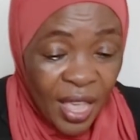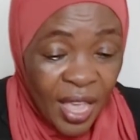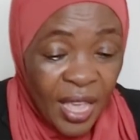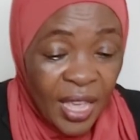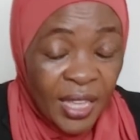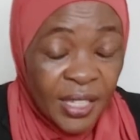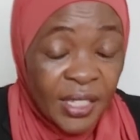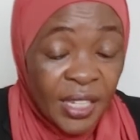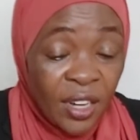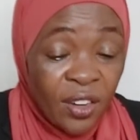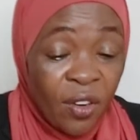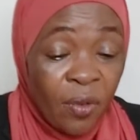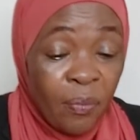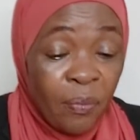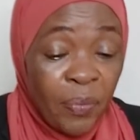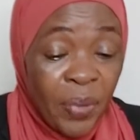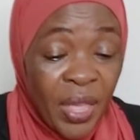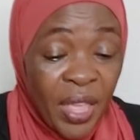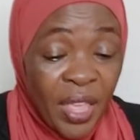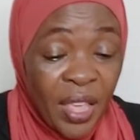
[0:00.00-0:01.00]
Instead of
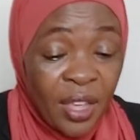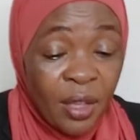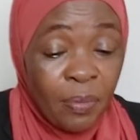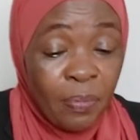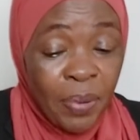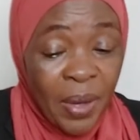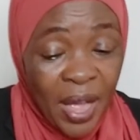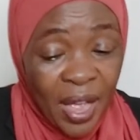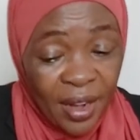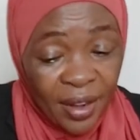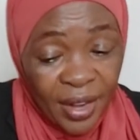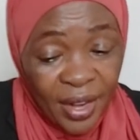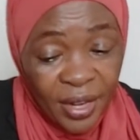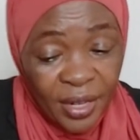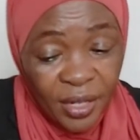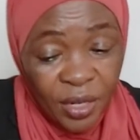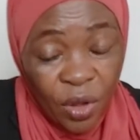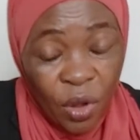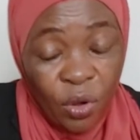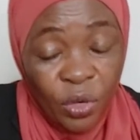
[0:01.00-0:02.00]
being parent
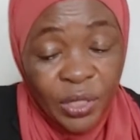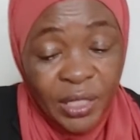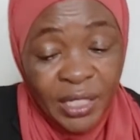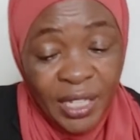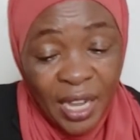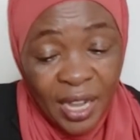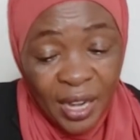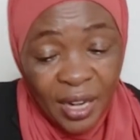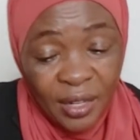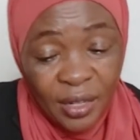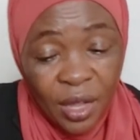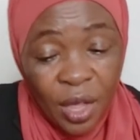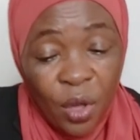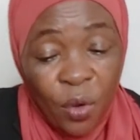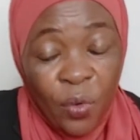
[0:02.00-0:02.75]
or child,